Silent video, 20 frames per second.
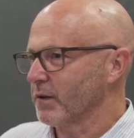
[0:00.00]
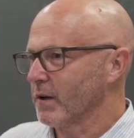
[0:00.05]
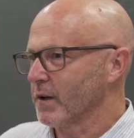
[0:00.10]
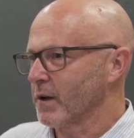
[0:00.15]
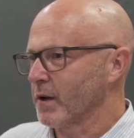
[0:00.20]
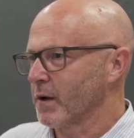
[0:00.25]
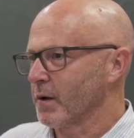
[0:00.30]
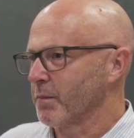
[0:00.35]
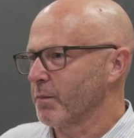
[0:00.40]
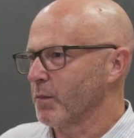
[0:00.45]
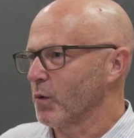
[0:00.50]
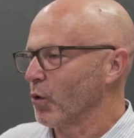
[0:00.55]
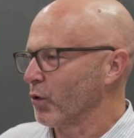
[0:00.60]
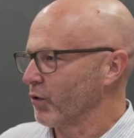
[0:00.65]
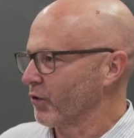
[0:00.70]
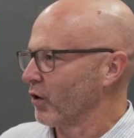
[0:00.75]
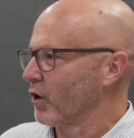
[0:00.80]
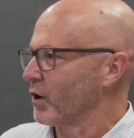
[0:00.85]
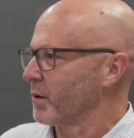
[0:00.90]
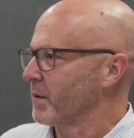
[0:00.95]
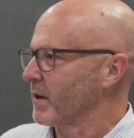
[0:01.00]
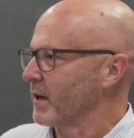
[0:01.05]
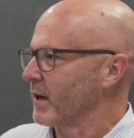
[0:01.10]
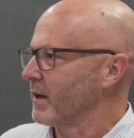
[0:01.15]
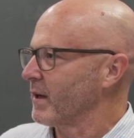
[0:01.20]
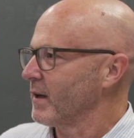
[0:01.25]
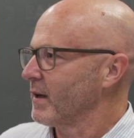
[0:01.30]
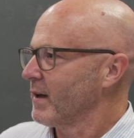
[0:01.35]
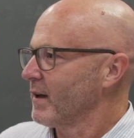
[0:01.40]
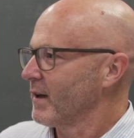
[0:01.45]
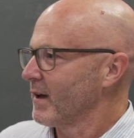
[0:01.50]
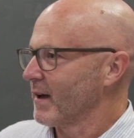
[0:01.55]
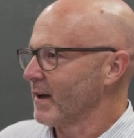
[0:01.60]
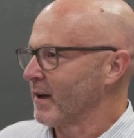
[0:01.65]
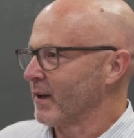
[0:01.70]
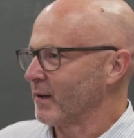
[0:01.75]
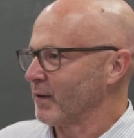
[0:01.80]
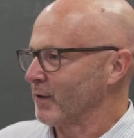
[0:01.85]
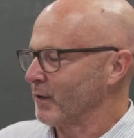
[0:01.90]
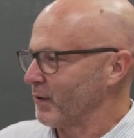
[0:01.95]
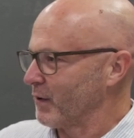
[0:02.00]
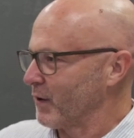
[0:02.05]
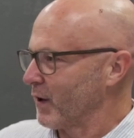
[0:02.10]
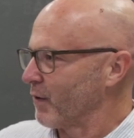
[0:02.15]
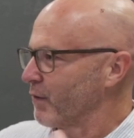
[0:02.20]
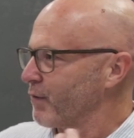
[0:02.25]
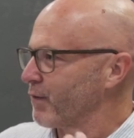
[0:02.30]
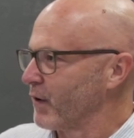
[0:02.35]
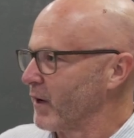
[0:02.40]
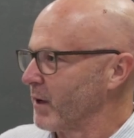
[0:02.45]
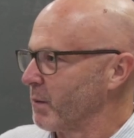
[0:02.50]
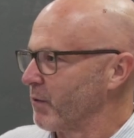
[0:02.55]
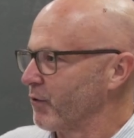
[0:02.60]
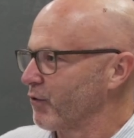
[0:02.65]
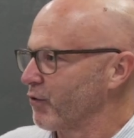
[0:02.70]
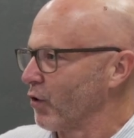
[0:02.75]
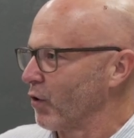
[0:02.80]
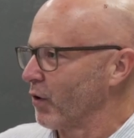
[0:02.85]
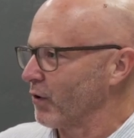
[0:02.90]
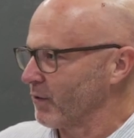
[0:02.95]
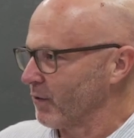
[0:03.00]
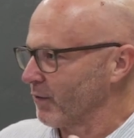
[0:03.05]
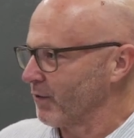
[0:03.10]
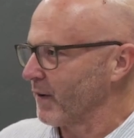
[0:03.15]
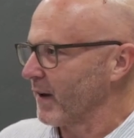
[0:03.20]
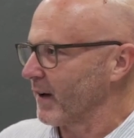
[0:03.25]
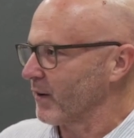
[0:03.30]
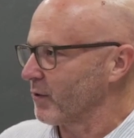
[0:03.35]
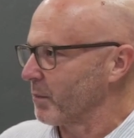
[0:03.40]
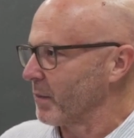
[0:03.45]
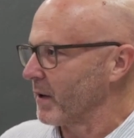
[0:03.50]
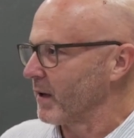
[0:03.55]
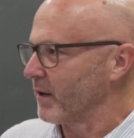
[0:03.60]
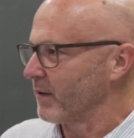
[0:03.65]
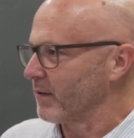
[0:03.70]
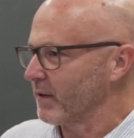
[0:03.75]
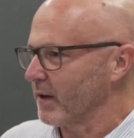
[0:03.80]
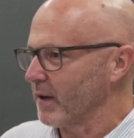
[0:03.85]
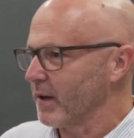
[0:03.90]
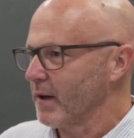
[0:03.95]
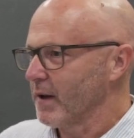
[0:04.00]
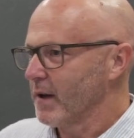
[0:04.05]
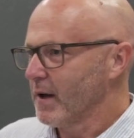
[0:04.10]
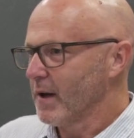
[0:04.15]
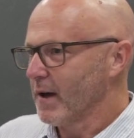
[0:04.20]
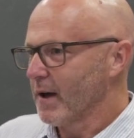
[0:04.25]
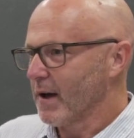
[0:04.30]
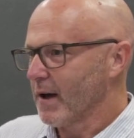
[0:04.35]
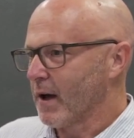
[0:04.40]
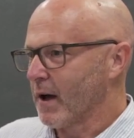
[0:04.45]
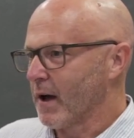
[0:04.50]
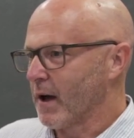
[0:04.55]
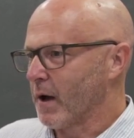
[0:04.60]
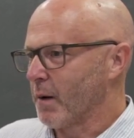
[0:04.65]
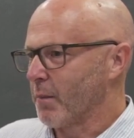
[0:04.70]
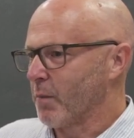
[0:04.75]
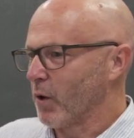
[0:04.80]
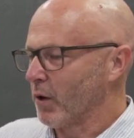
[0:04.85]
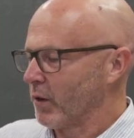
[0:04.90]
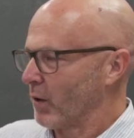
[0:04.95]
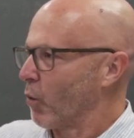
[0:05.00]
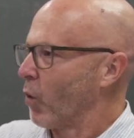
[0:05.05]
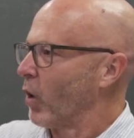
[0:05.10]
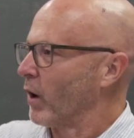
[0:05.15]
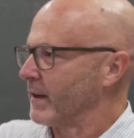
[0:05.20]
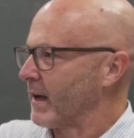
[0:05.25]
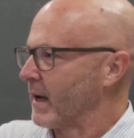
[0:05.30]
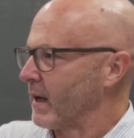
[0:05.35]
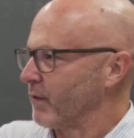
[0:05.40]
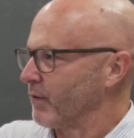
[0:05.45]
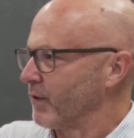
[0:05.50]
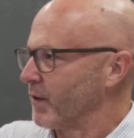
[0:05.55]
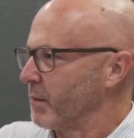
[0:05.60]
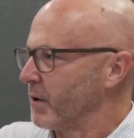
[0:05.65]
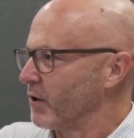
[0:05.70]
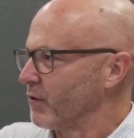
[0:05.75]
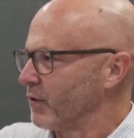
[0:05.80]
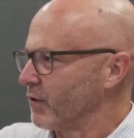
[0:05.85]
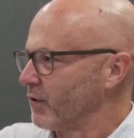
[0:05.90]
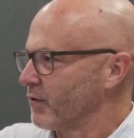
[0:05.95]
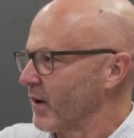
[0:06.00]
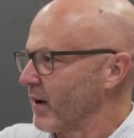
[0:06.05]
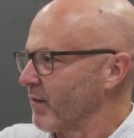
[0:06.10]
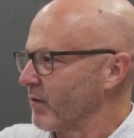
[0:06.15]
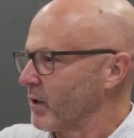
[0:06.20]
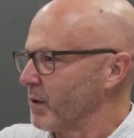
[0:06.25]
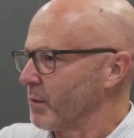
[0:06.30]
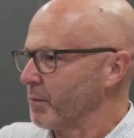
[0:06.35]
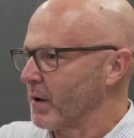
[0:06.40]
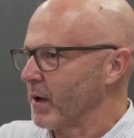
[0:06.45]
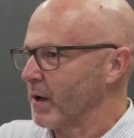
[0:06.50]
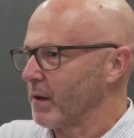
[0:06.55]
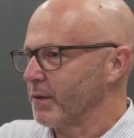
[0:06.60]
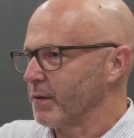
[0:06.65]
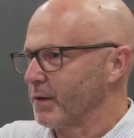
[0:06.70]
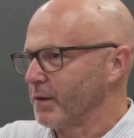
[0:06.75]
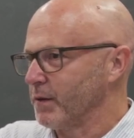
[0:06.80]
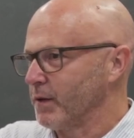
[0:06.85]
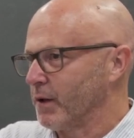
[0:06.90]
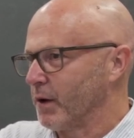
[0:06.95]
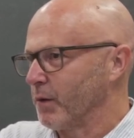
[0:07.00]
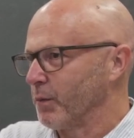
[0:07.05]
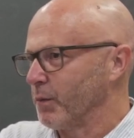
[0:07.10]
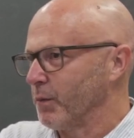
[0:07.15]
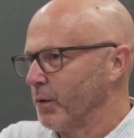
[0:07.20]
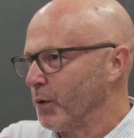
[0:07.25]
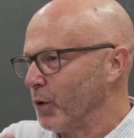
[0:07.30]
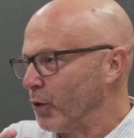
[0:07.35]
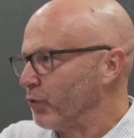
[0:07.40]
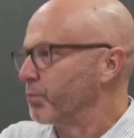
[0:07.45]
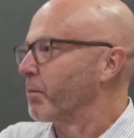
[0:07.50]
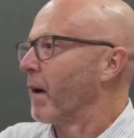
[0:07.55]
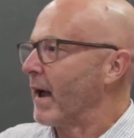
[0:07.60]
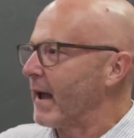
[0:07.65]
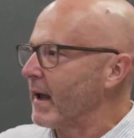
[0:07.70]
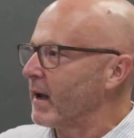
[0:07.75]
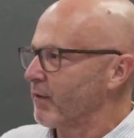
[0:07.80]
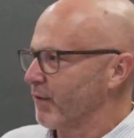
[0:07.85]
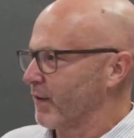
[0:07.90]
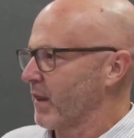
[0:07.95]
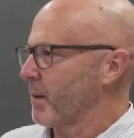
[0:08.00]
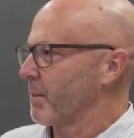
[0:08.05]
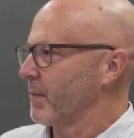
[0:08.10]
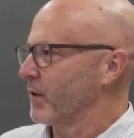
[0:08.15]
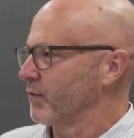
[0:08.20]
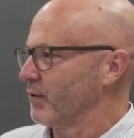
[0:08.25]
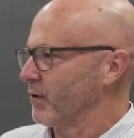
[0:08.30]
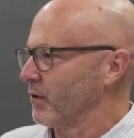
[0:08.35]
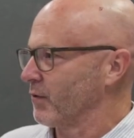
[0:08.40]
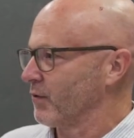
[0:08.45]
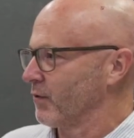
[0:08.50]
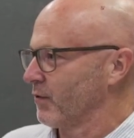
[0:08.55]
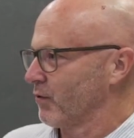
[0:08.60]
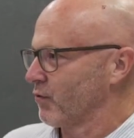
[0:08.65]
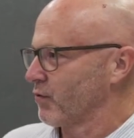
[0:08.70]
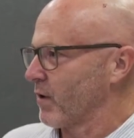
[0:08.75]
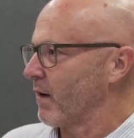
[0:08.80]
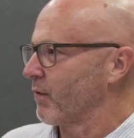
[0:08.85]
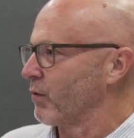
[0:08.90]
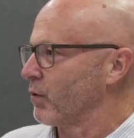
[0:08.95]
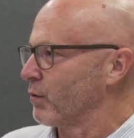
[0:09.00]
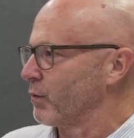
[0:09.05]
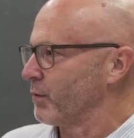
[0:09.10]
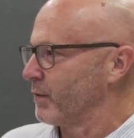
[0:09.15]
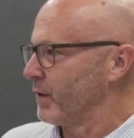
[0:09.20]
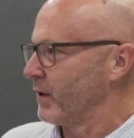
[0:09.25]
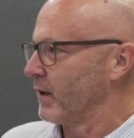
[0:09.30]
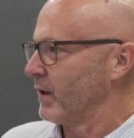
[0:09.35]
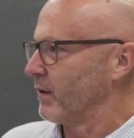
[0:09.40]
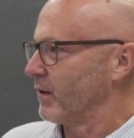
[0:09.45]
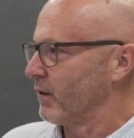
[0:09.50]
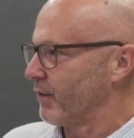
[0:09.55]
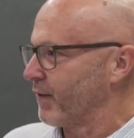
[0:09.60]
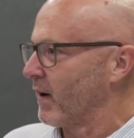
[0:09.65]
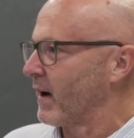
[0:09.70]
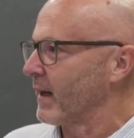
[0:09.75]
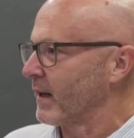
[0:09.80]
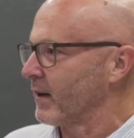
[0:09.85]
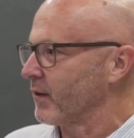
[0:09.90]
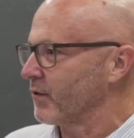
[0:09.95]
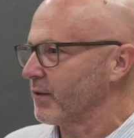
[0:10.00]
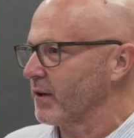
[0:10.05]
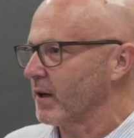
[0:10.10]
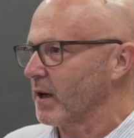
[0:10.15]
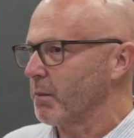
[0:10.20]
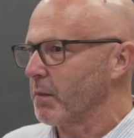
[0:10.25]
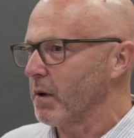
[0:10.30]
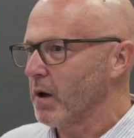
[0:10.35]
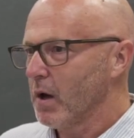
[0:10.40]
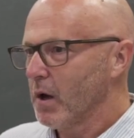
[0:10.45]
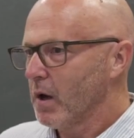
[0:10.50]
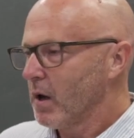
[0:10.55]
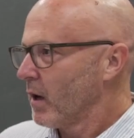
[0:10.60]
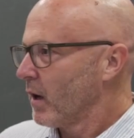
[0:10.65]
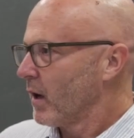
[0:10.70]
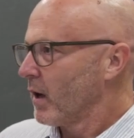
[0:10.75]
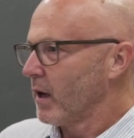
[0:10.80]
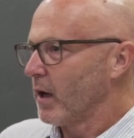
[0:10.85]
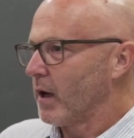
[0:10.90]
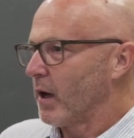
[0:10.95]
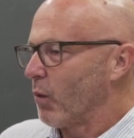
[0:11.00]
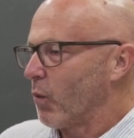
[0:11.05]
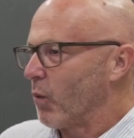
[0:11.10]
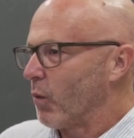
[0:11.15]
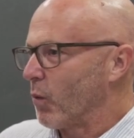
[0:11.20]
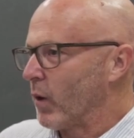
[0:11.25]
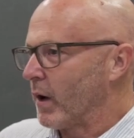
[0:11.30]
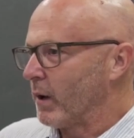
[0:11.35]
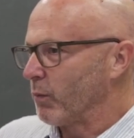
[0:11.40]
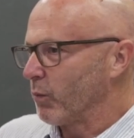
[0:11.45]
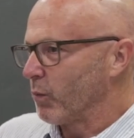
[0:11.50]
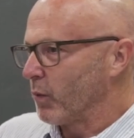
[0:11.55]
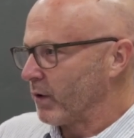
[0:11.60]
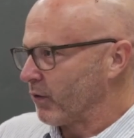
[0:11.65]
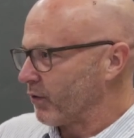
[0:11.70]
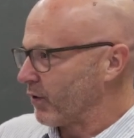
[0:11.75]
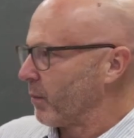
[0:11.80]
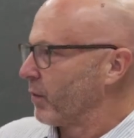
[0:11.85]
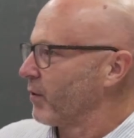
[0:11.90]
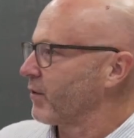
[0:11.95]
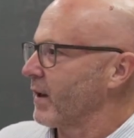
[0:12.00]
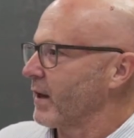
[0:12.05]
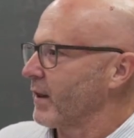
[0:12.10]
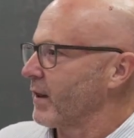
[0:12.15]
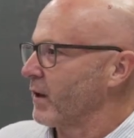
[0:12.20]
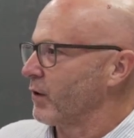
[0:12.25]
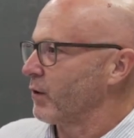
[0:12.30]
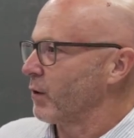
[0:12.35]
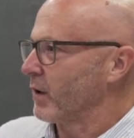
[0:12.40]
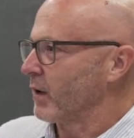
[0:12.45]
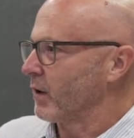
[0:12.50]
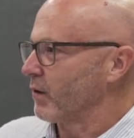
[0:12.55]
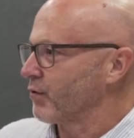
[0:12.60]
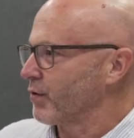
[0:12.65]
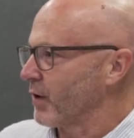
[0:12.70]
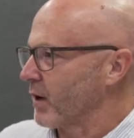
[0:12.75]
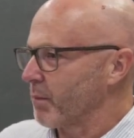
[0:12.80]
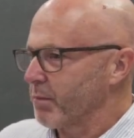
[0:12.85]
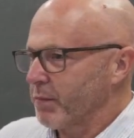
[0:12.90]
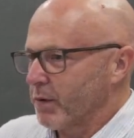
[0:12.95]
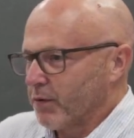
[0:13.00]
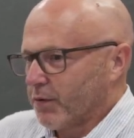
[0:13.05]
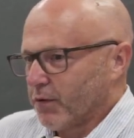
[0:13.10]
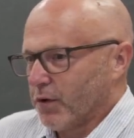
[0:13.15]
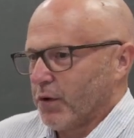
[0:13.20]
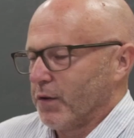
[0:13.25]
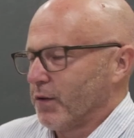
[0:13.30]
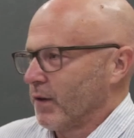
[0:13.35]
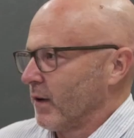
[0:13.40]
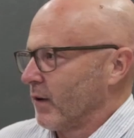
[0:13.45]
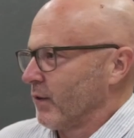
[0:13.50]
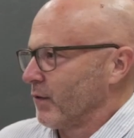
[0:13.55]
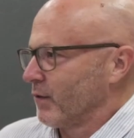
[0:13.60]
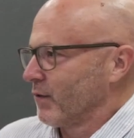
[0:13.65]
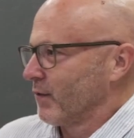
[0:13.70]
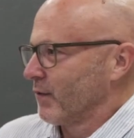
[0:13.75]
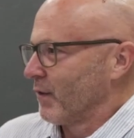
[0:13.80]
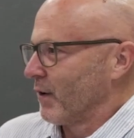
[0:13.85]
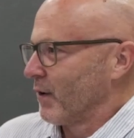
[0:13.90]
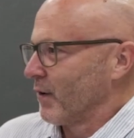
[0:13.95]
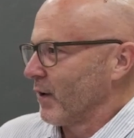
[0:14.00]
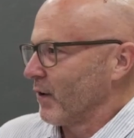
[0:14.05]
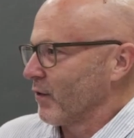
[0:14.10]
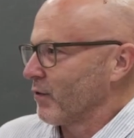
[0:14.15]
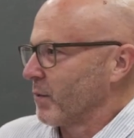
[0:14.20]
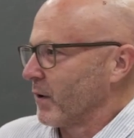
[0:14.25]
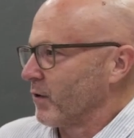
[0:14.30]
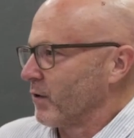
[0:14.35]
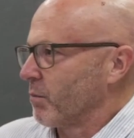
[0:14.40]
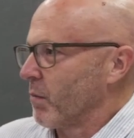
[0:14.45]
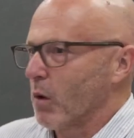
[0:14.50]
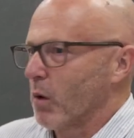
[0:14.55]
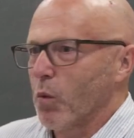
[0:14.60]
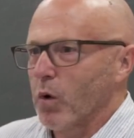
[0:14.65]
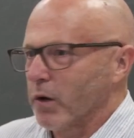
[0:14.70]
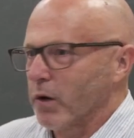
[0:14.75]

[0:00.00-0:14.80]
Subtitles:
autonomy and freedom of choice and flexibility on the one hand for the business traveler, but who's paying for that business travel? The finance team. When someone's out there doing a trip, there's two things that spring to mind. One